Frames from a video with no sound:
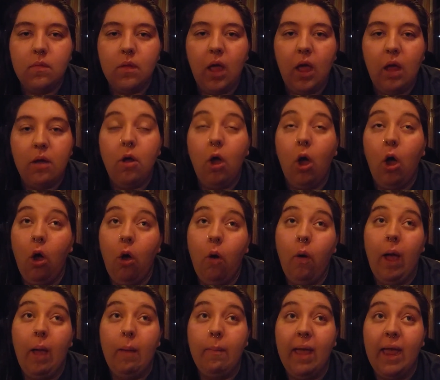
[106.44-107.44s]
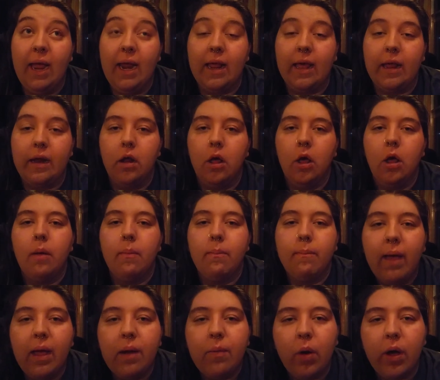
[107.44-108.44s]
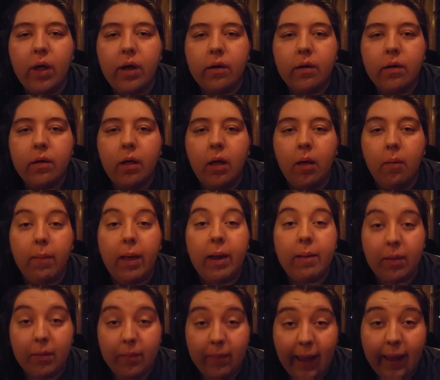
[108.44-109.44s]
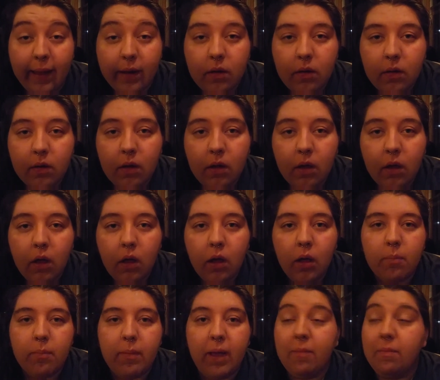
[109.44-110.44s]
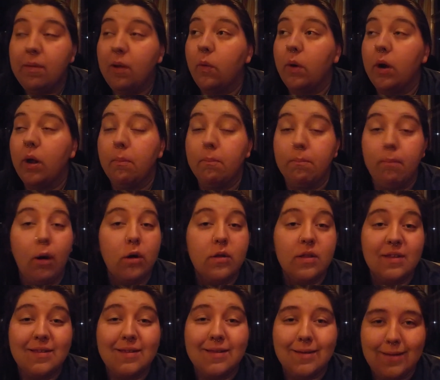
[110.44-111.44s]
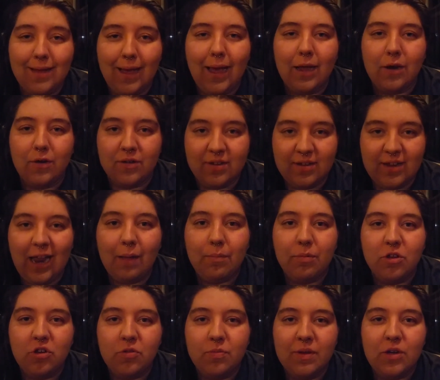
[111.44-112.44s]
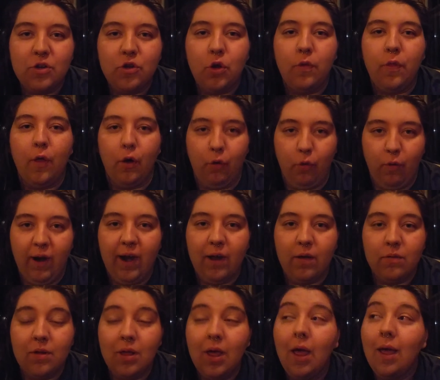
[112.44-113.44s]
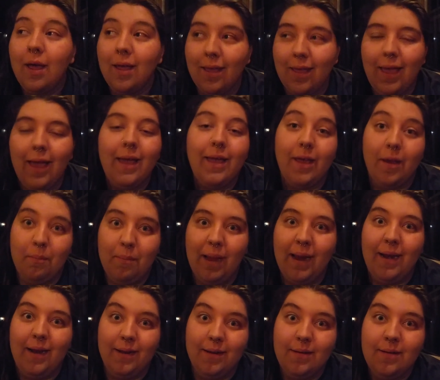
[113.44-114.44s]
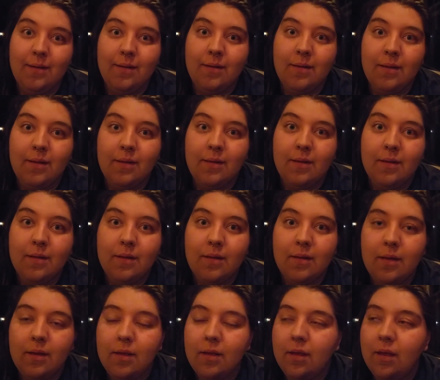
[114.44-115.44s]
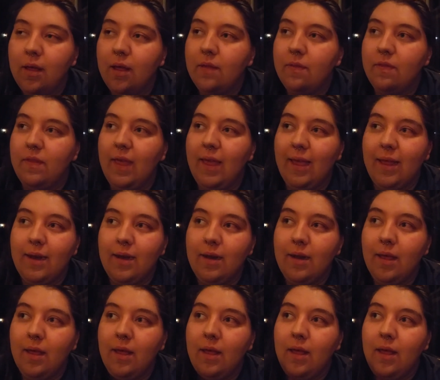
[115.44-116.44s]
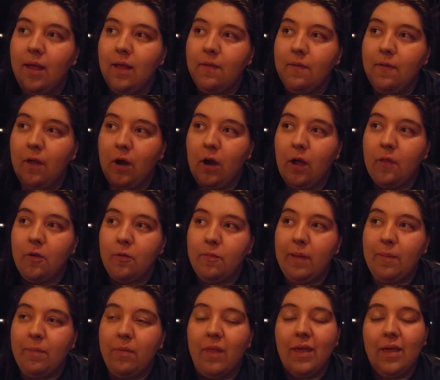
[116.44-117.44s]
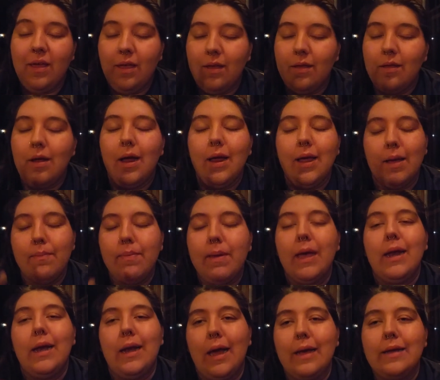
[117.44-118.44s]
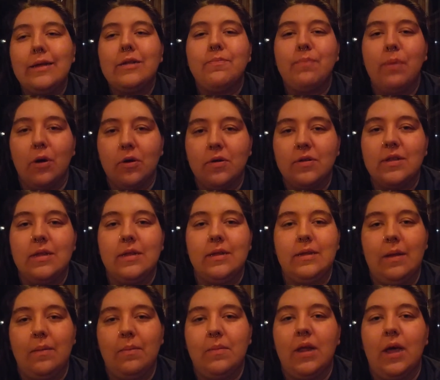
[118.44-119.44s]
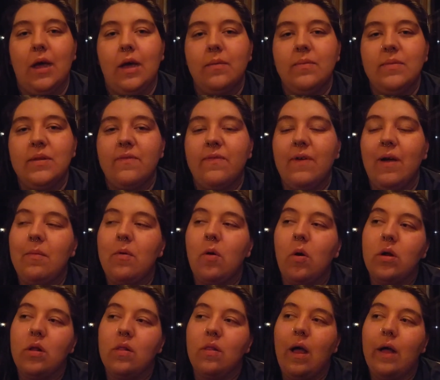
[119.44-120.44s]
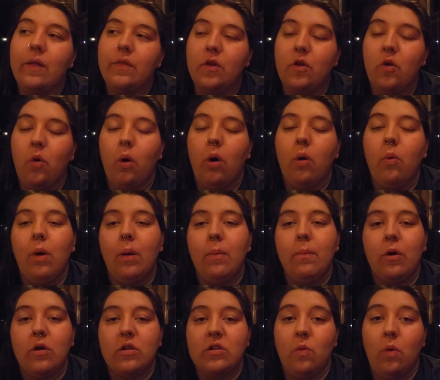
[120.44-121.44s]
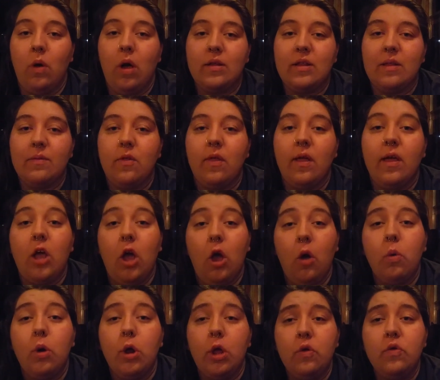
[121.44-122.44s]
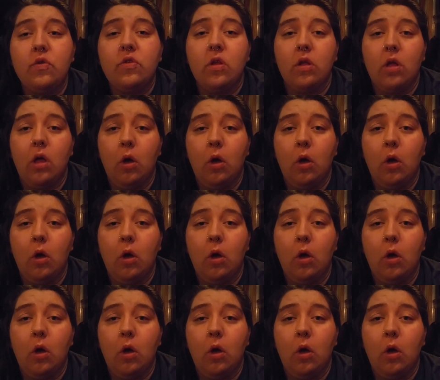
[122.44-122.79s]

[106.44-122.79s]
and, oh, I made it. Made what? Made me mad? Made me want to burn this entire establishment to the ground? Yeah, you made it. Then there are other people, like, I can be a nice person sometimes. If I'm going to lock the door, one person walks up, they're like, oh, are you still